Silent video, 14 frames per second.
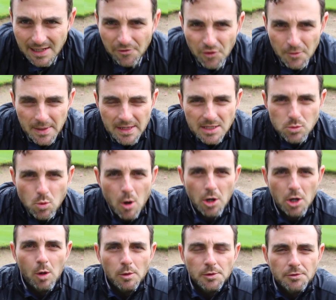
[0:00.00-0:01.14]
Now for me there's one
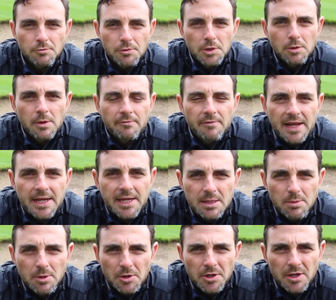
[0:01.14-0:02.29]
golden rule when raking a
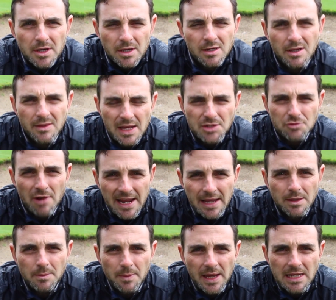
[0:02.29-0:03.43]
bunker, and that's rake
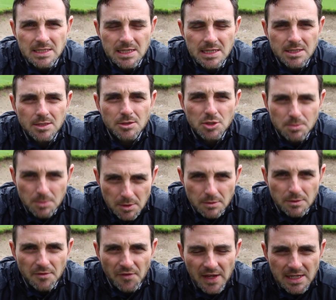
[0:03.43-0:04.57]
the bases and smooth
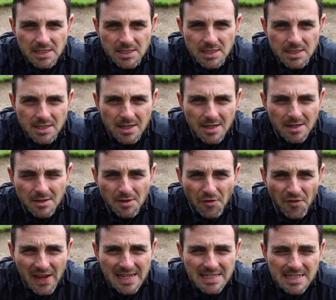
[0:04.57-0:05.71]
the faces. The
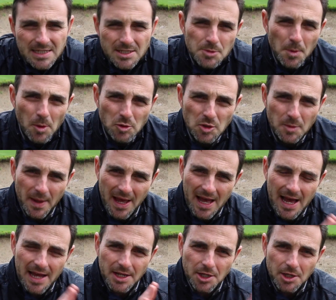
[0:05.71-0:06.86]
faces are supposed to be
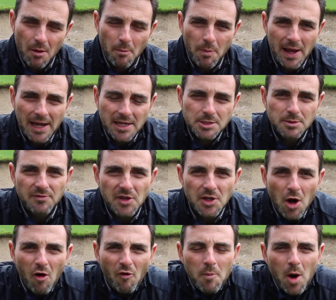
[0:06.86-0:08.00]
hard and compact, so if your
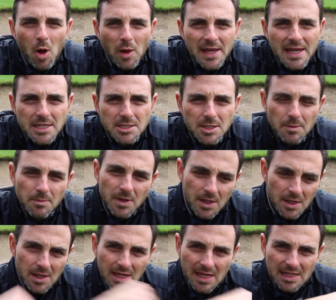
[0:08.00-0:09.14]
golf ball hits them,
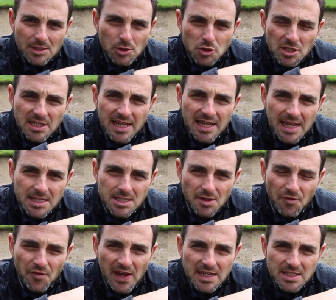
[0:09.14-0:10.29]
it doesn't dig into the
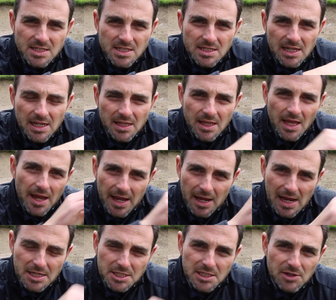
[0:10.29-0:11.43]
face and stick there, it
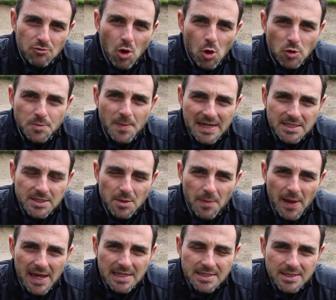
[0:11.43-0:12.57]
actually rolls back to the
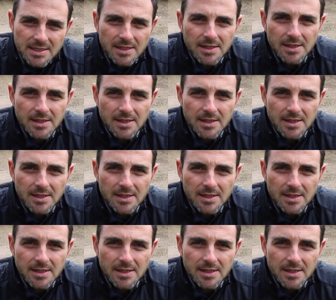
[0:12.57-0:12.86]
base.